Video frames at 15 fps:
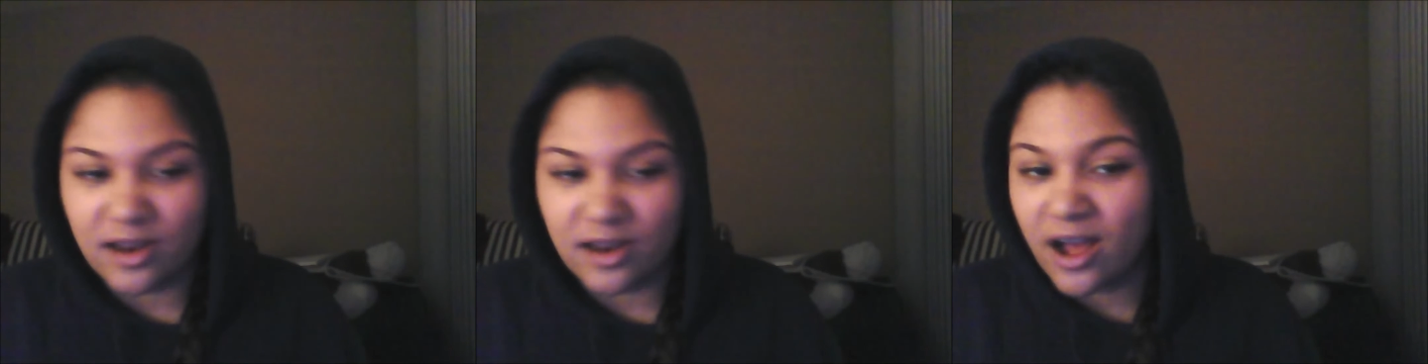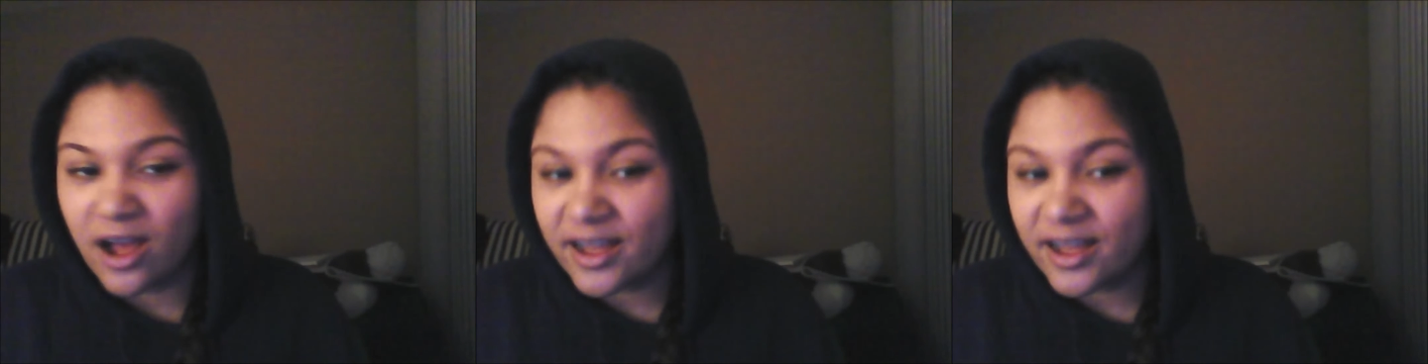
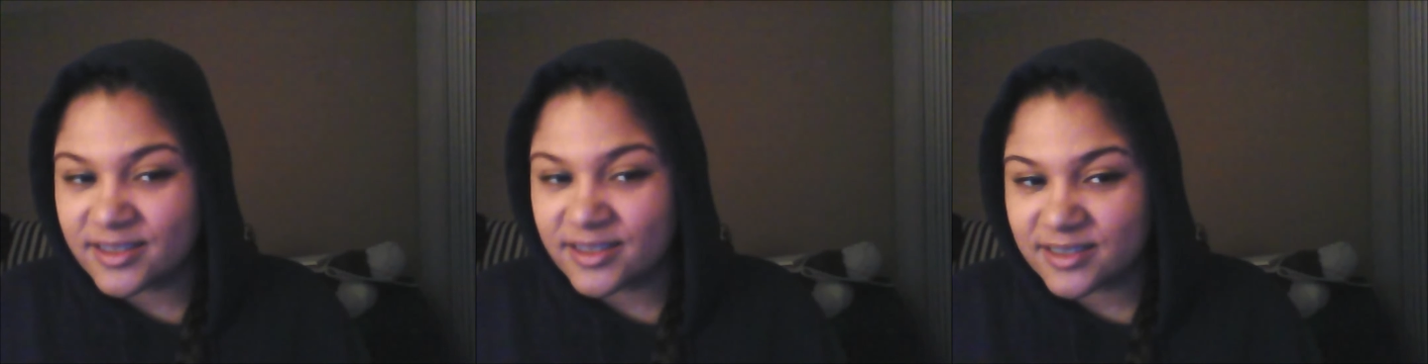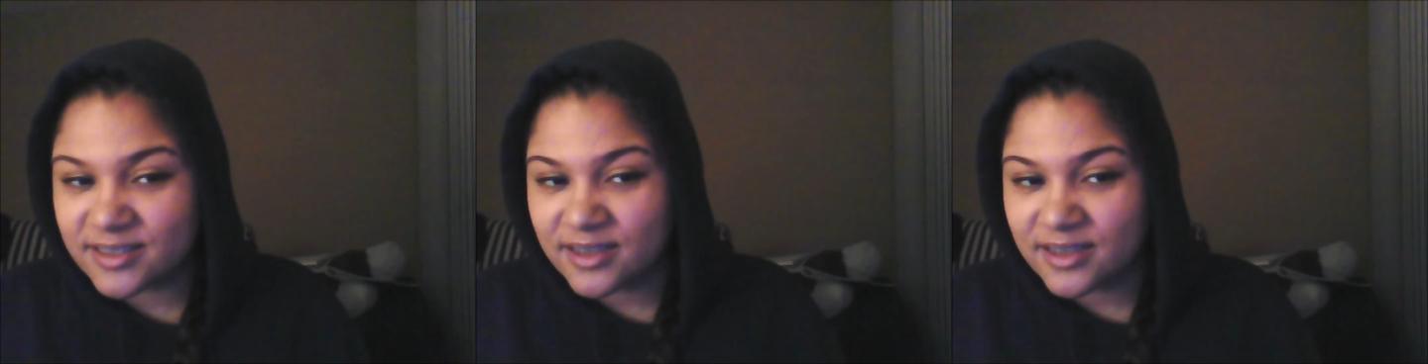
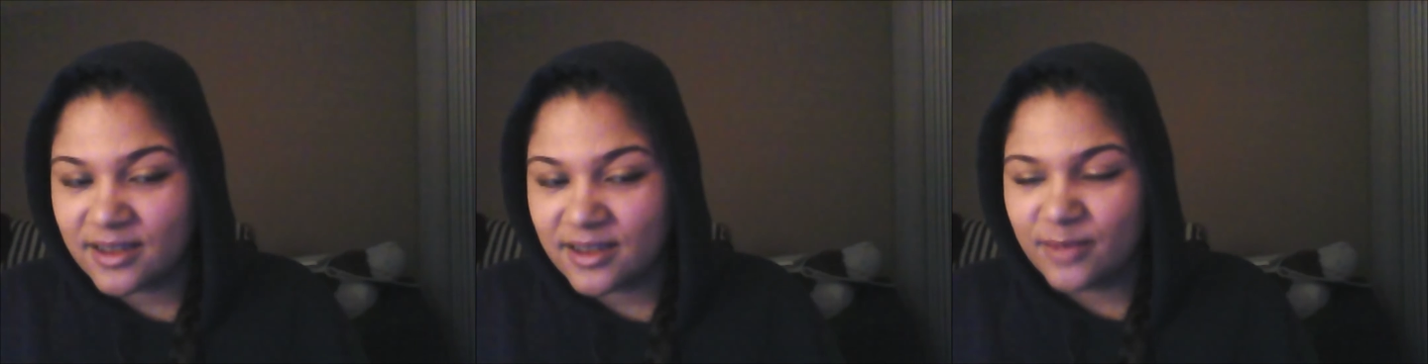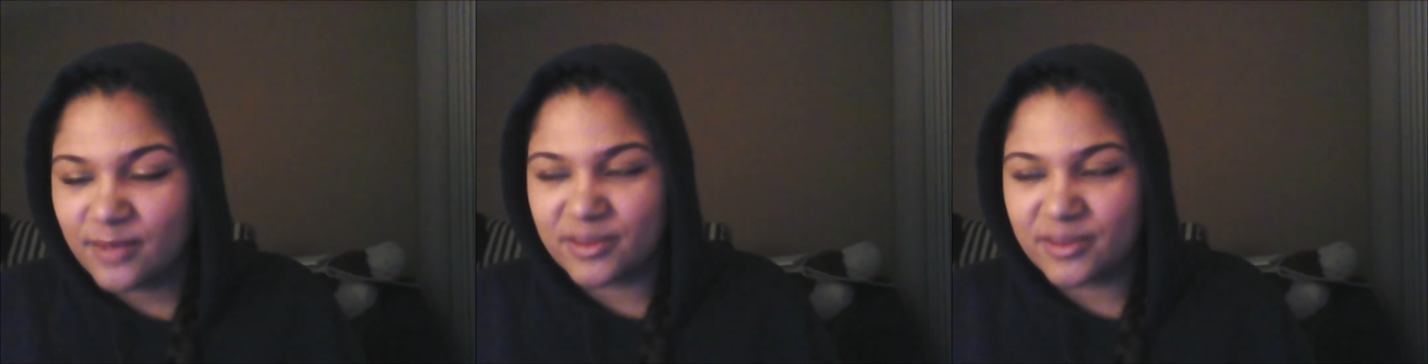lost,
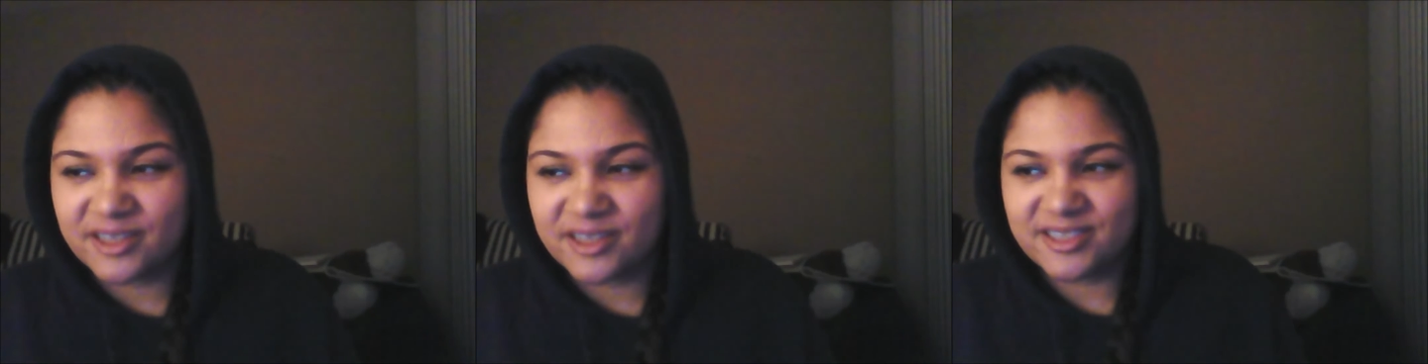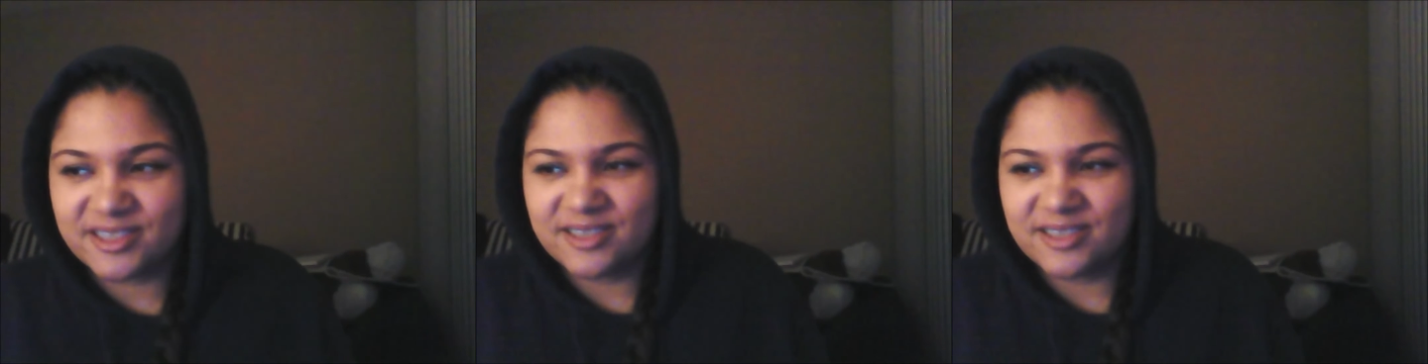but
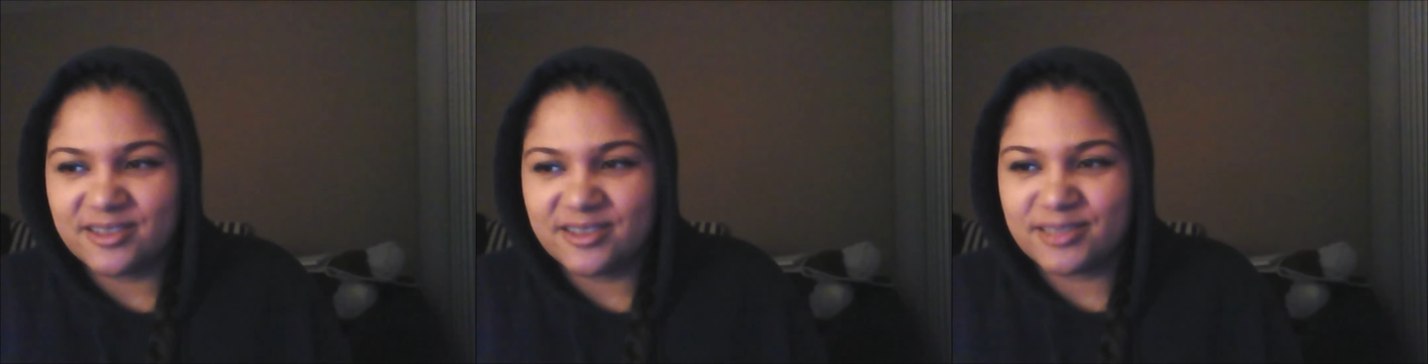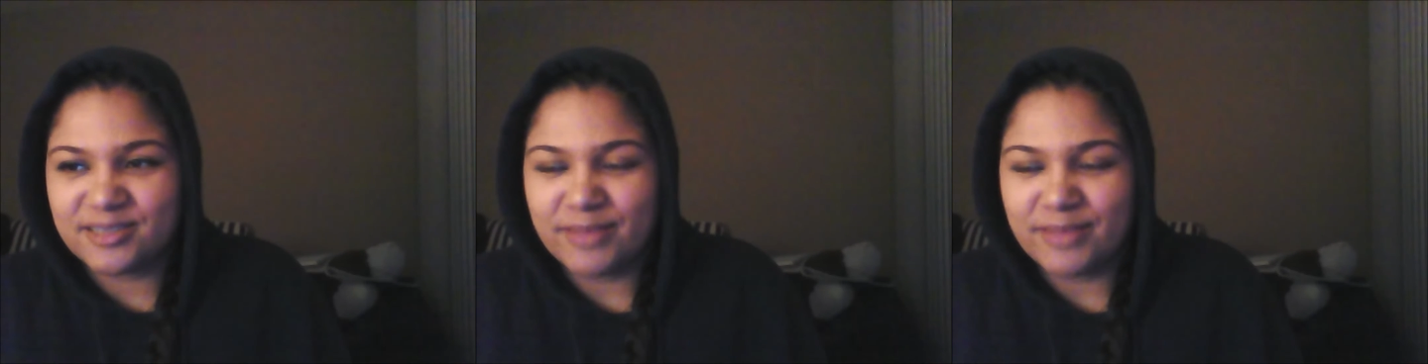there's still
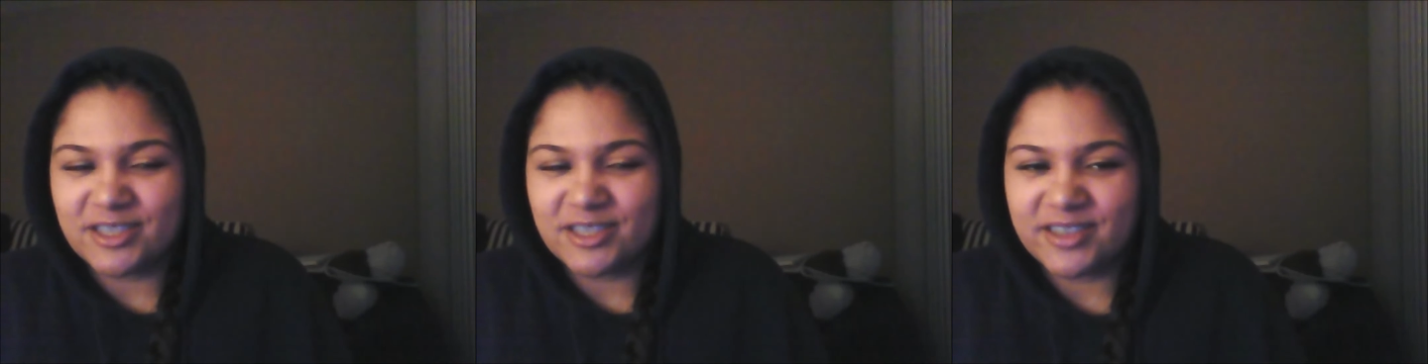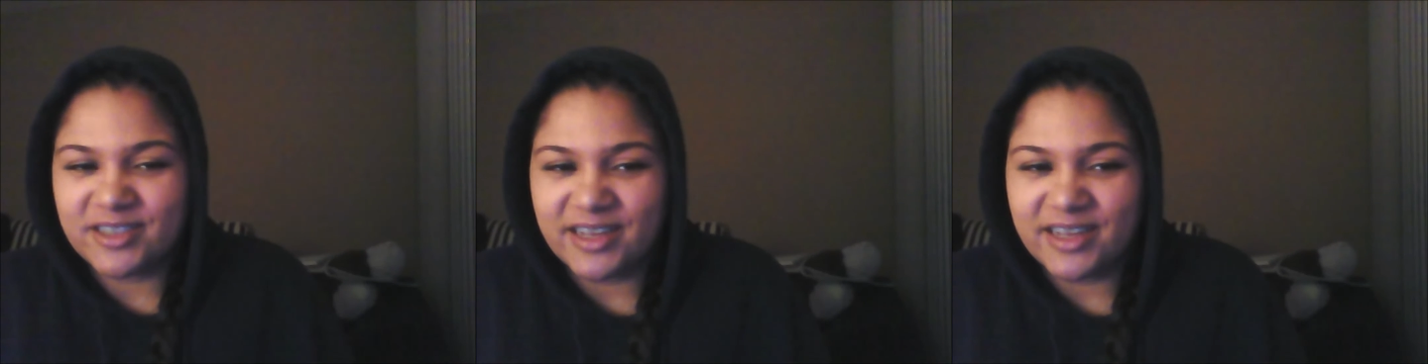this
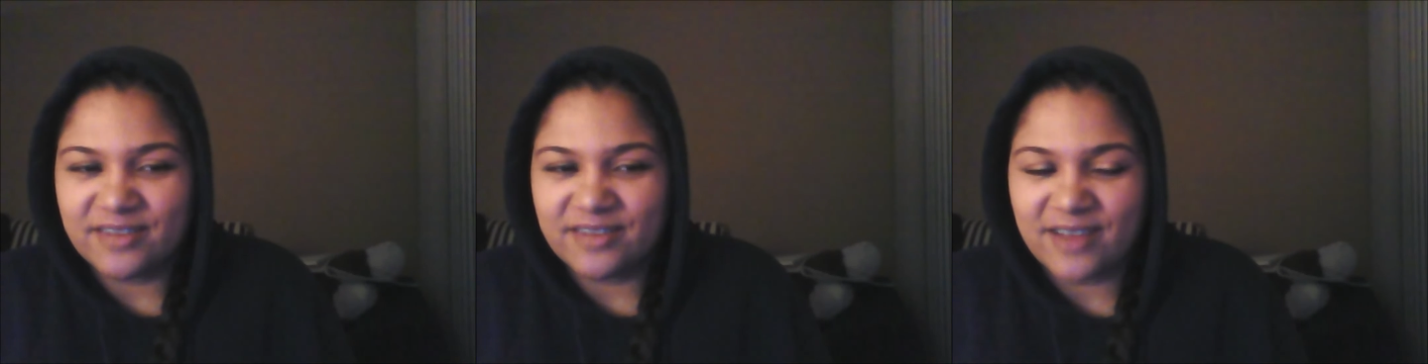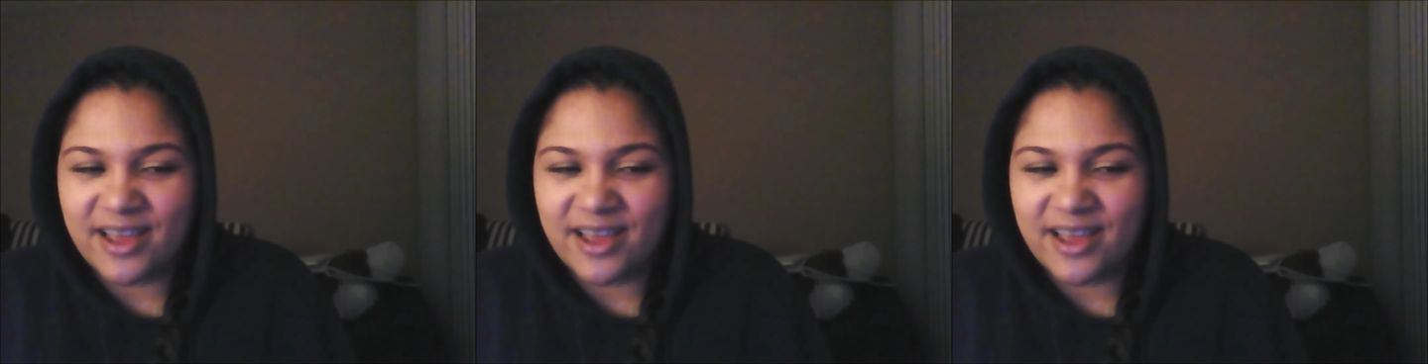mentioning of